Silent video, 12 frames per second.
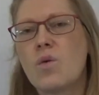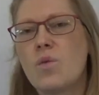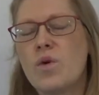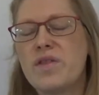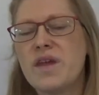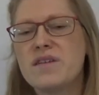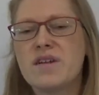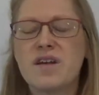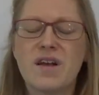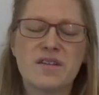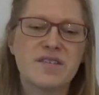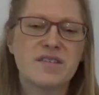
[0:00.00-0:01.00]
Within
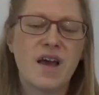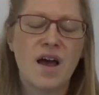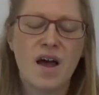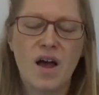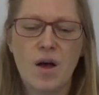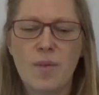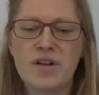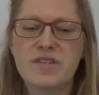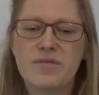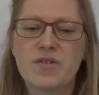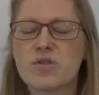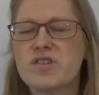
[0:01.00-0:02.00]
a
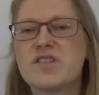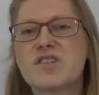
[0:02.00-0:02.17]
difficulty